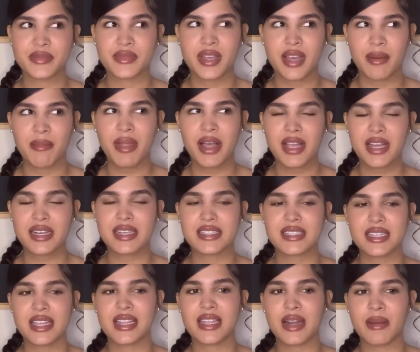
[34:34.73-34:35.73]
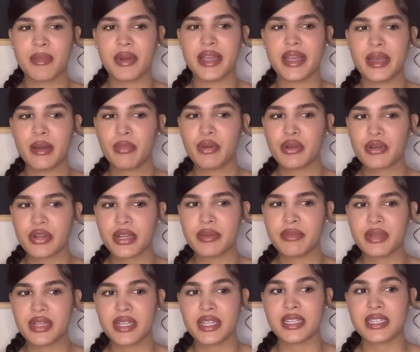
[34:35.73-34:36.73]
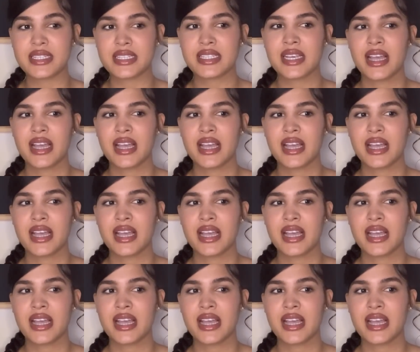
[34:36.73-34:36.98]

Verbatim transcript: I'm not going to say that I'm a hypocrite because